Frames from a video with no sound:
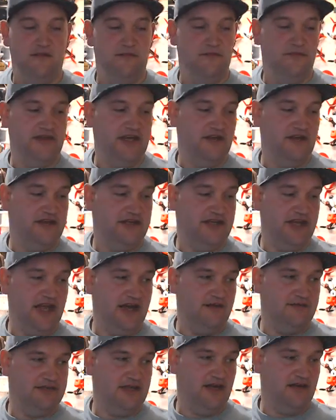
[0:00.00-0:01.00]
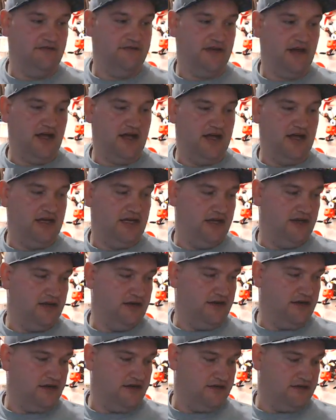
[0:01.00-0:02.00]
The other day I was out flying
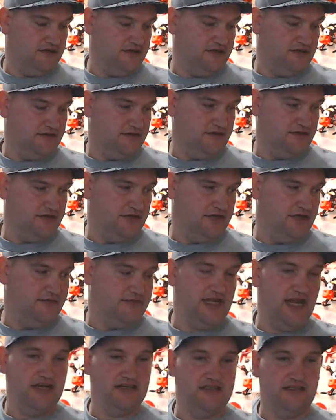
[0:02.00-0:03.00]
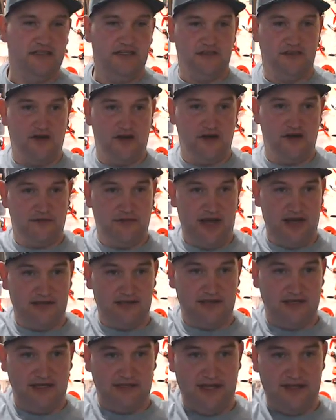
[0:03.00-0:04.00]
the it was actually the Dark
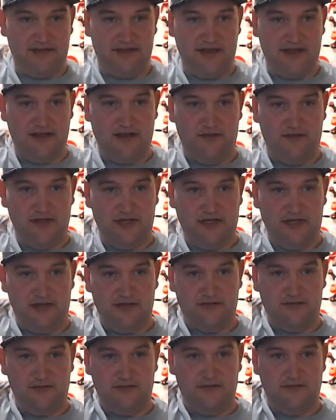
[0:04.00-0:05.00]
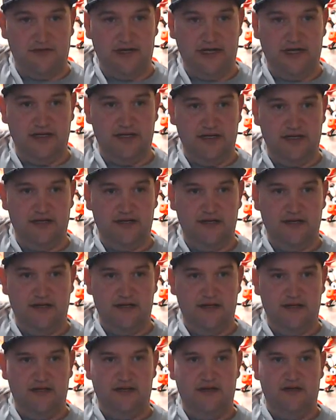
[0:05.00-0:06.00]
Max. I got that thing going again. This one right
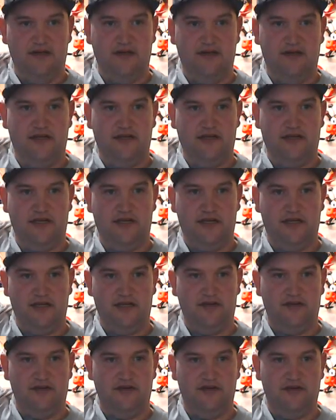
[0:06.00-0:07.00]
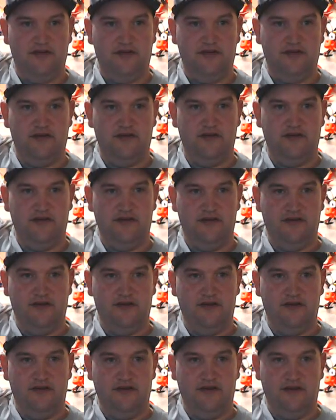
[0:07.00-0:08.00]
here.
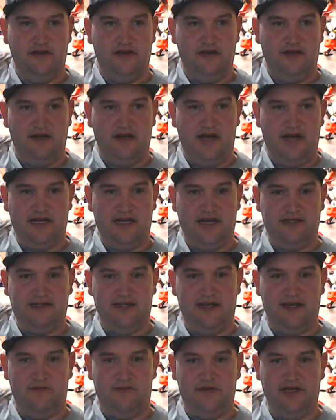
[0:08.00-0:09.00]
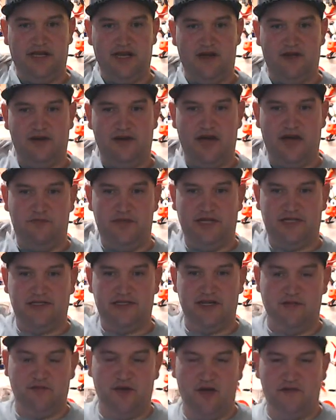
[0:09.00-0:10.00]
I got that up and going. I picked
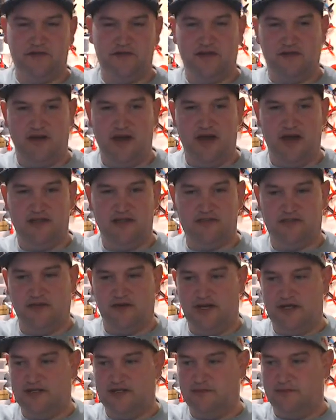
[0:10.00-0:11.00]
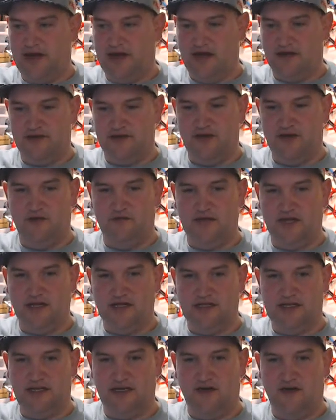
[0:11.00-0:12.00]
it up off the ground. I still had the battery all
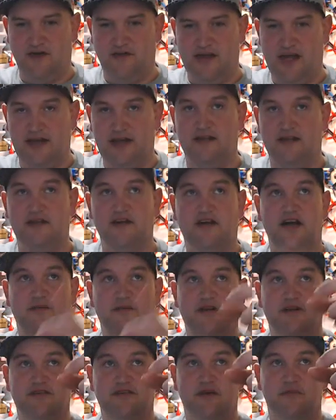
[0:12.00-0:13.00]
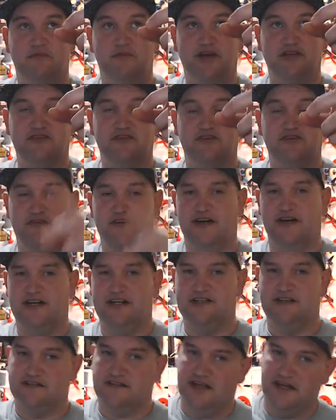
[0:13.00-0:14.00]
plugged in and all that. And I look up, there's a buzzard over there.
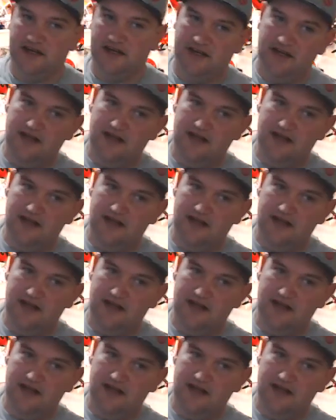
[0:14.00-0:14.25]
He's just like,